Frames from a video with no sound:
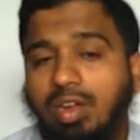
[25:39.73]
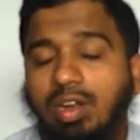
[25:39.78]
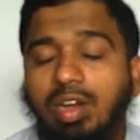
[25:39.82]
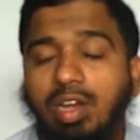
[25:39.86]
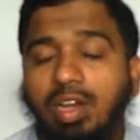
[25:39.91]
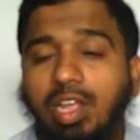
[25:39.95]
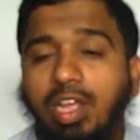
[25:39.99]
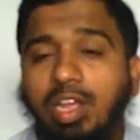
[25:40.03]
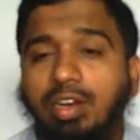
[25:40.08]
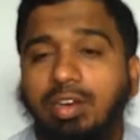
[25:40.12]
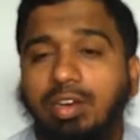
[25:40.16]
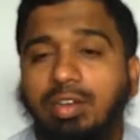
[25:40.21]

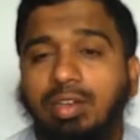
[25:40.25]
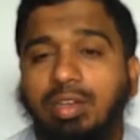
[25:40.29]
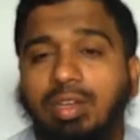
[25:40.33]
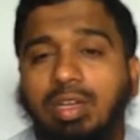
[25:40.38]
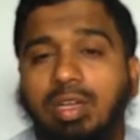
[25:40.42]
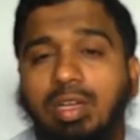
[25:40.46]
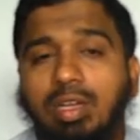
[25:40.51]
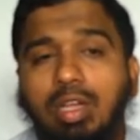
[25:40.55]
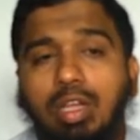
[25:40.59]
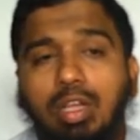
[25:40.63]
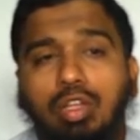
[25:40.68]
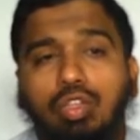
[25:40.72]
Clear?
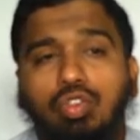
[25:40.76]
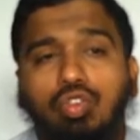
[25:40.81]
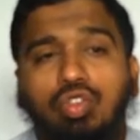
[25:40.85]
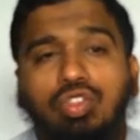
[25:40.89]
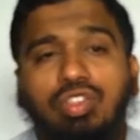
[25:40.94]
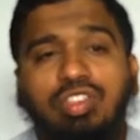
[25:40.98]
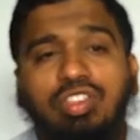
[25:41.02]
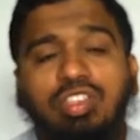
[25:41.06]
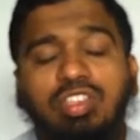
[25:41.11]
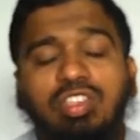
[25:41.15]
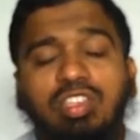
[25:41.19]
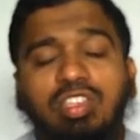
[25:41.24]
So
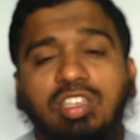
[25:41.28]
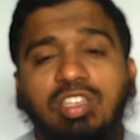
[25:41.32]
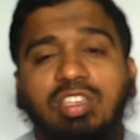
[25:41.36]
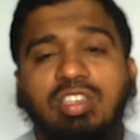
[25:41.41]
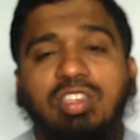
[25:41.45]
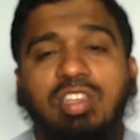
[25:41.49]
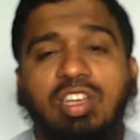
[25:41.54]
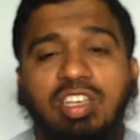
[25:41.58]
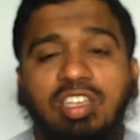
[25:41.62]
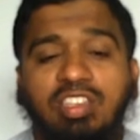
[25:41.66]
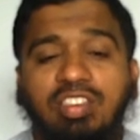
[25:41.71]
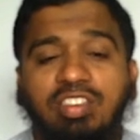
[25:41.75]
this is
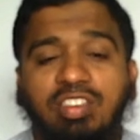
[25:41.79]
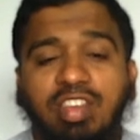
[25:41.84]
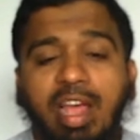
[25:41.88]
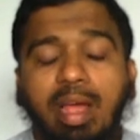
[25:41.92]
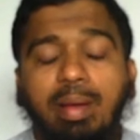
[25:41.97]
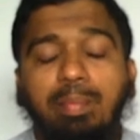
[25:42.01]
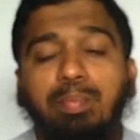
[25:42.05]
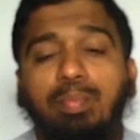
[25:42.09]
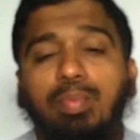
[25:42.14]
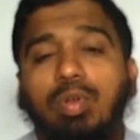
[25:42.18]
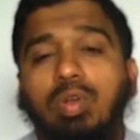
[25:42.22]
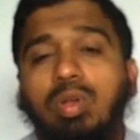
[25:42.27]
the
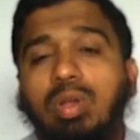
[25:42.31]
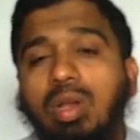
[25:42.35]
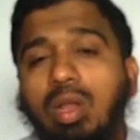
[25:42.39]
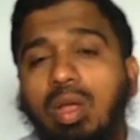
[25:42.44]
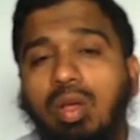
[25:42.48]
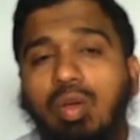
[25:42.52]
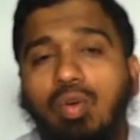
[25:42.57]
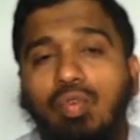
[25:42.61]
example